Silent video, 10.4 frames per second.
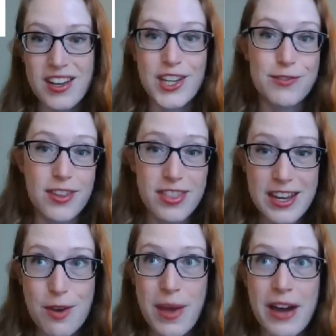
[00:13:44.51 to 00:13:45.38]
You have to
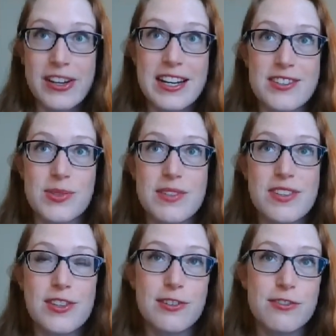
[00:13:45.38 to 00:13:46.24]
think about it. And so
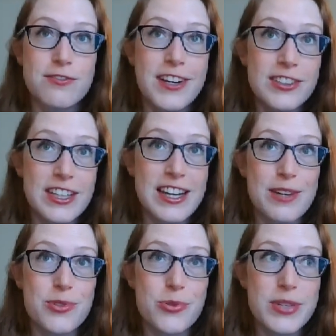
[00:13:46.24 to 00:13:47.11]
even though it felt like I
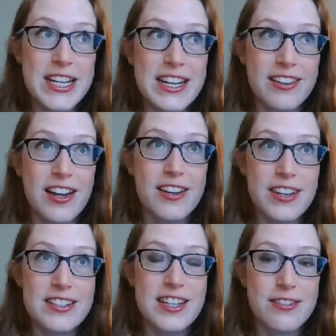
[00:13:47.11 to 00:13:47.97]
was reading a lot of
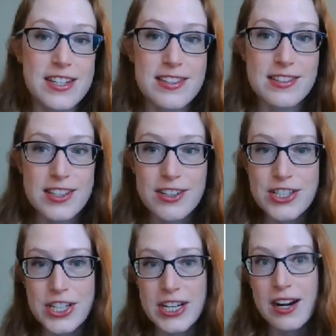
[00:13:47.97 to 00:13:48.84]
anti-racist
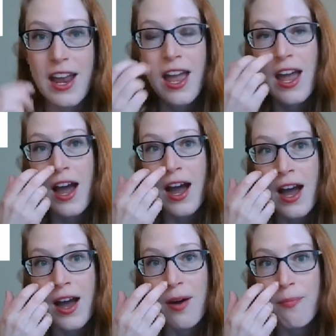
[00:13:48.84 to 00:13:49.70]
literature,
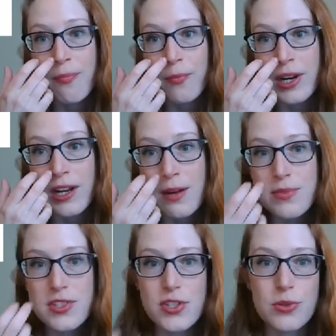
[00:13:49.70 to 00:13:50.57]
when it
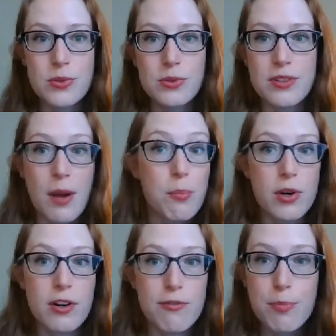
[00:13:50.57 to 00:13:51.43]
comes to
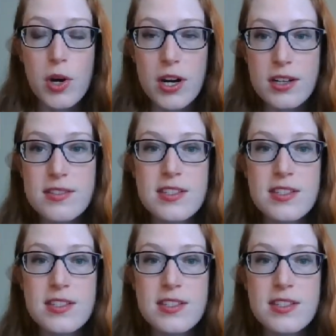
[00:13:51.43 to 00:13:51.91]
number of books,